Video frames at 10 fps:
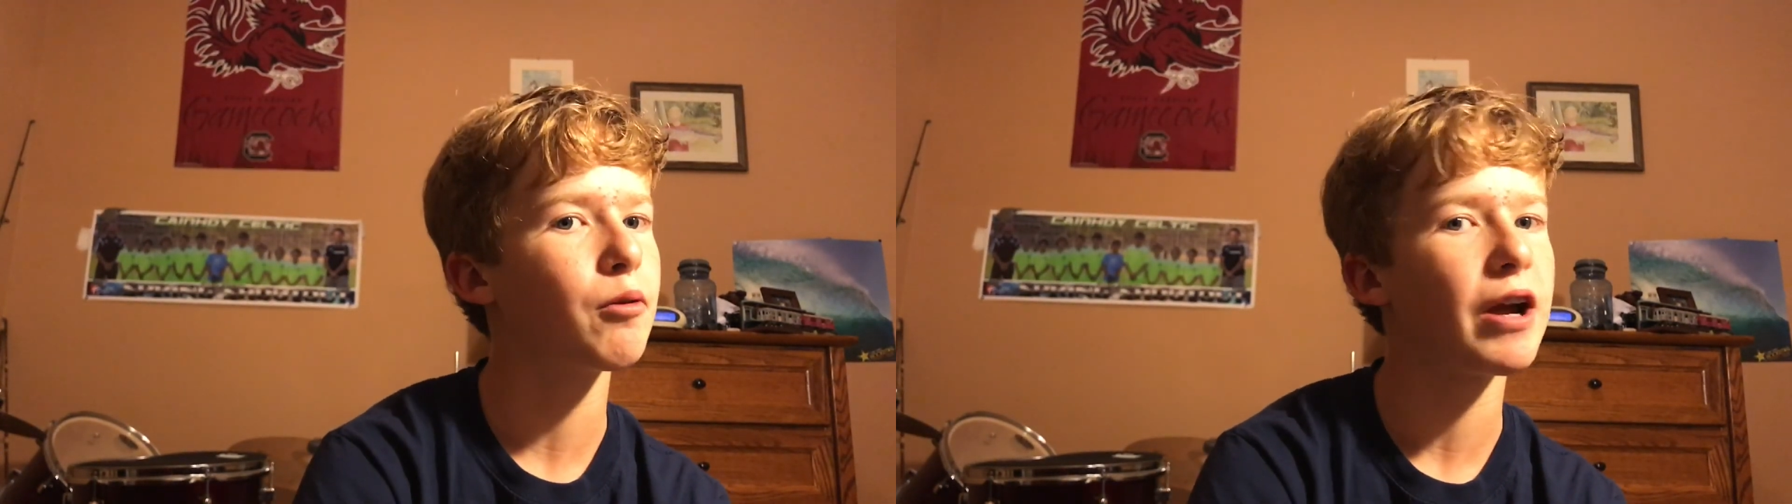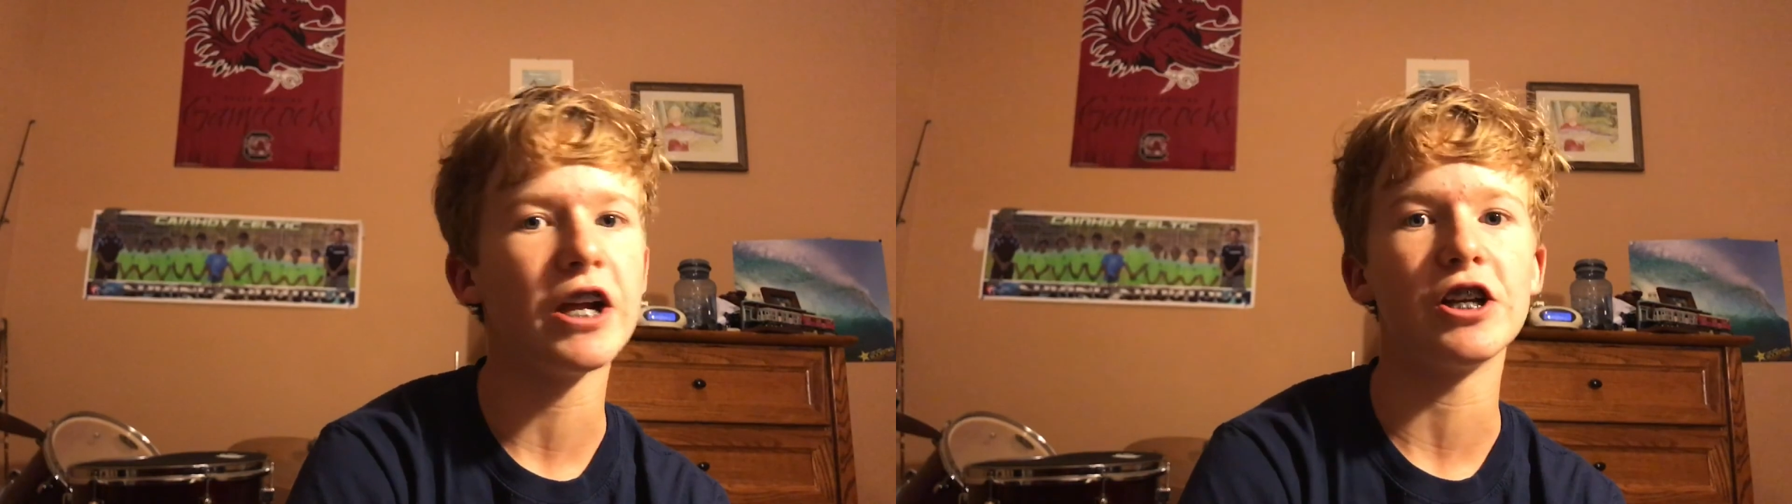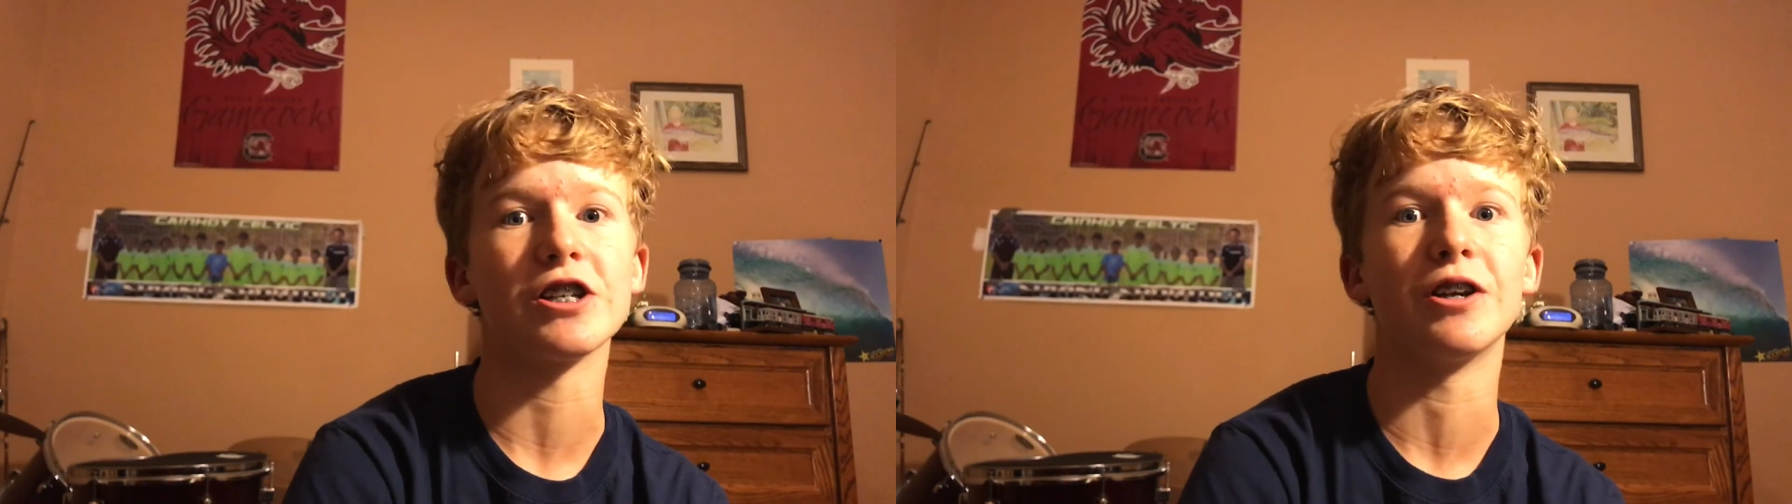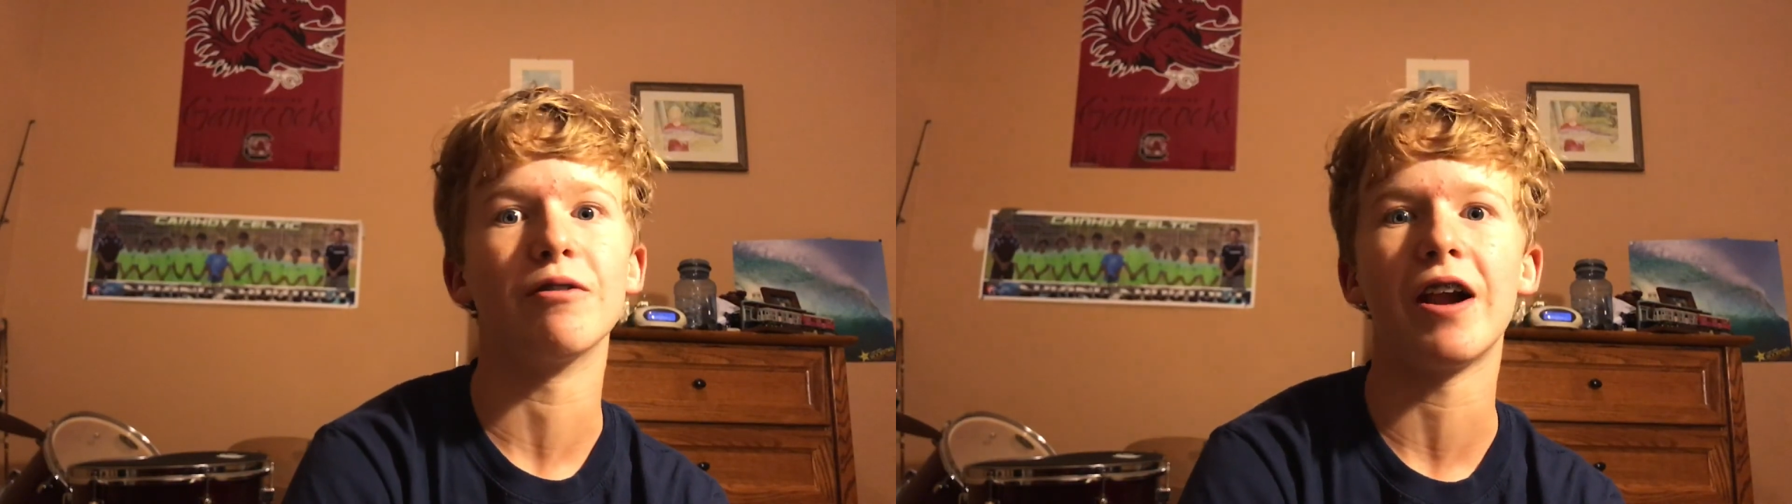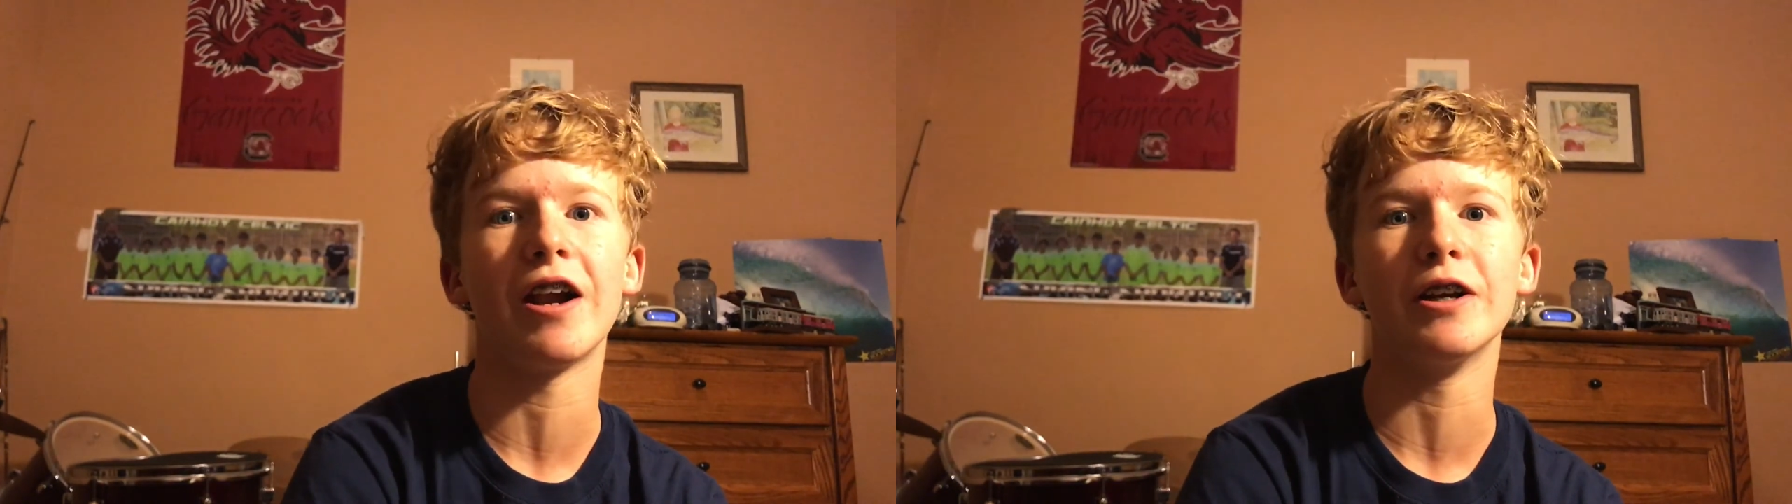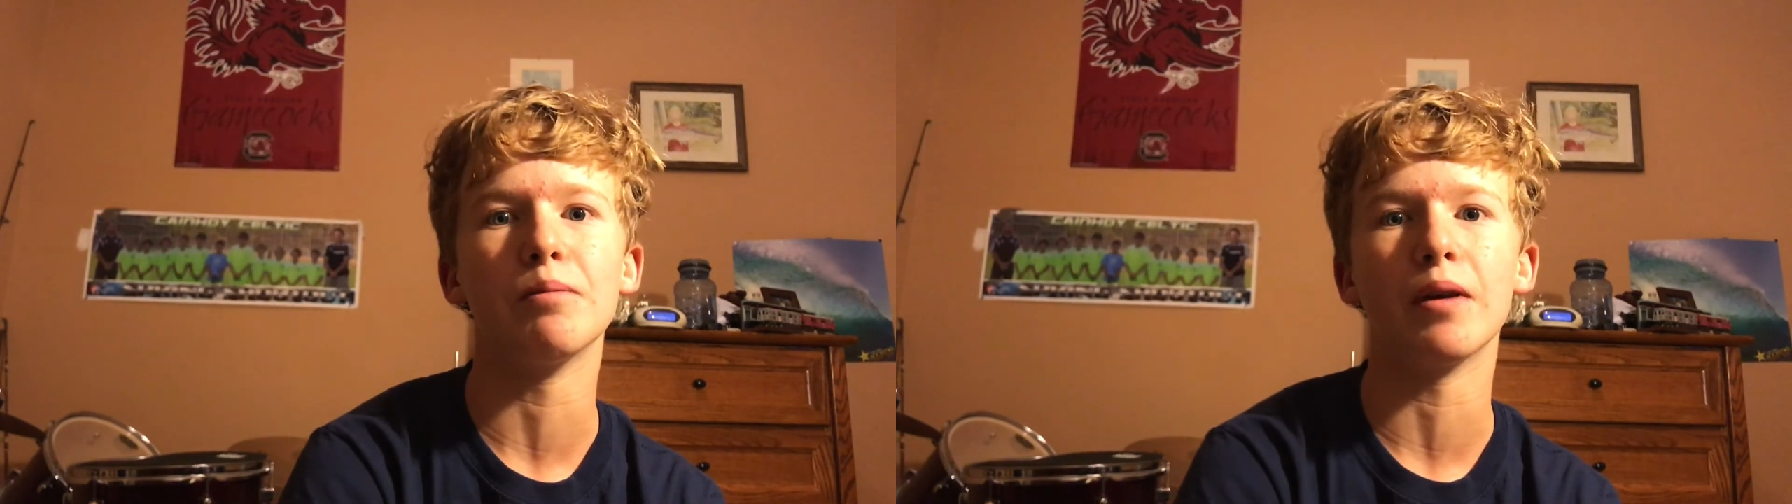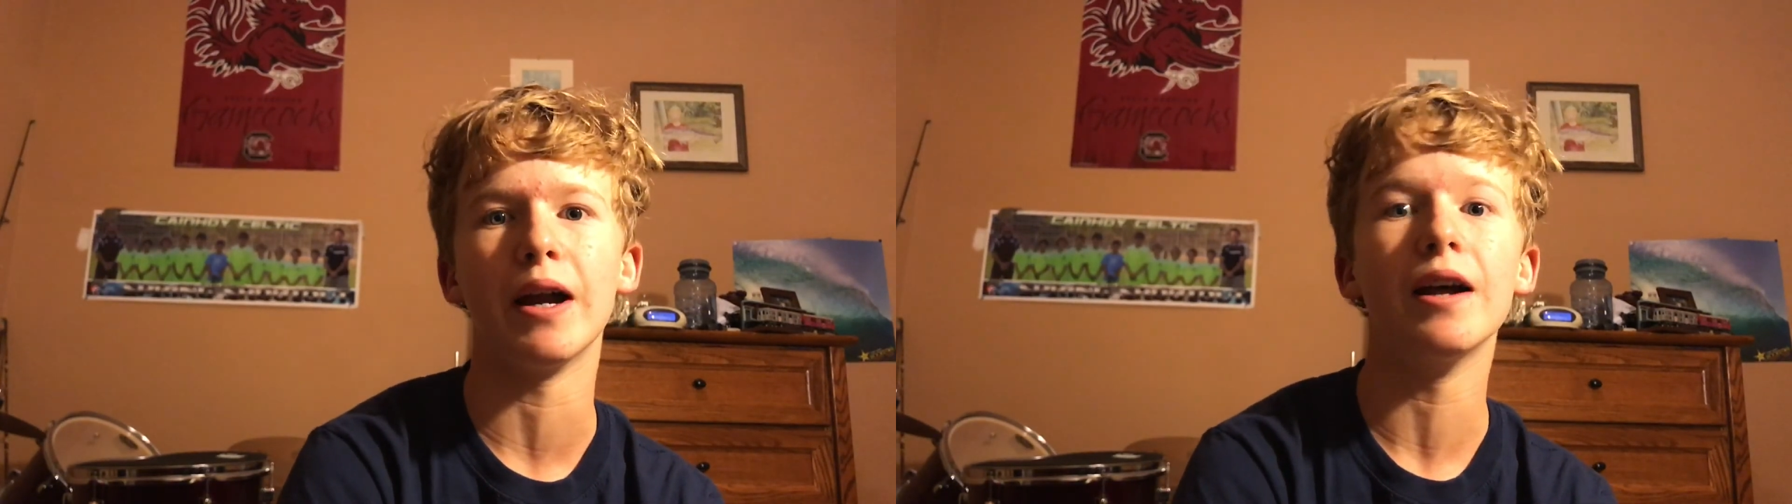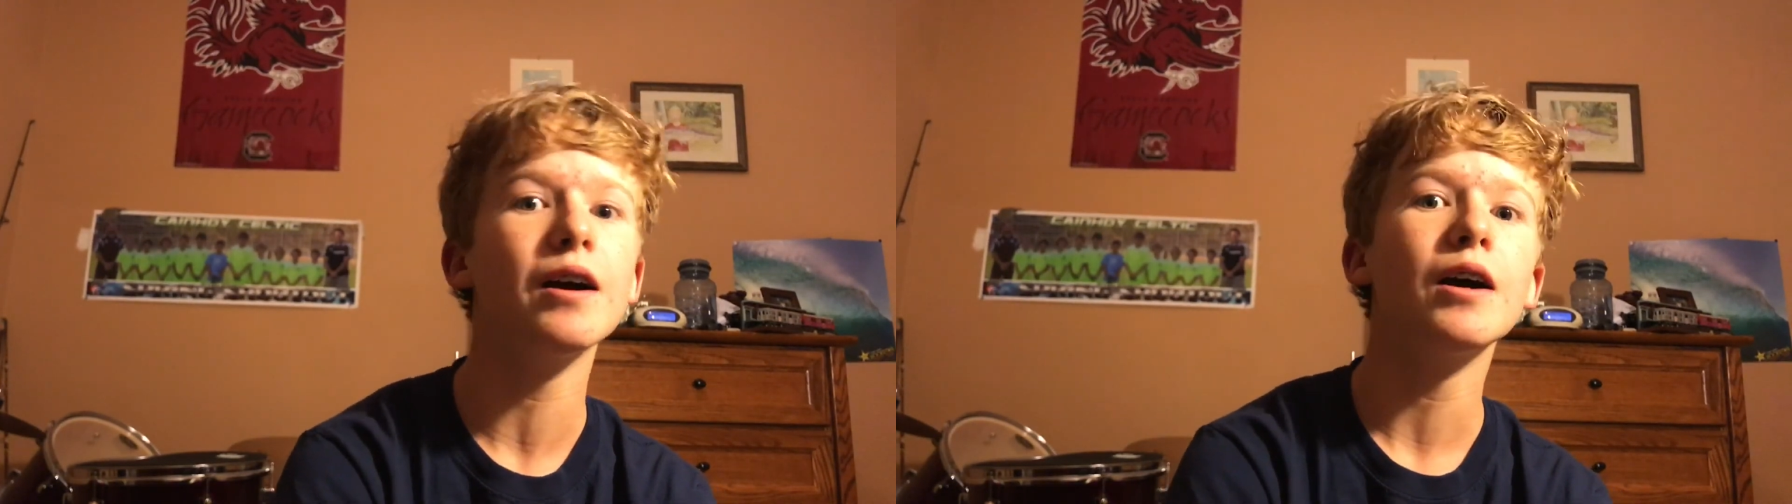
way just to rain on your parade.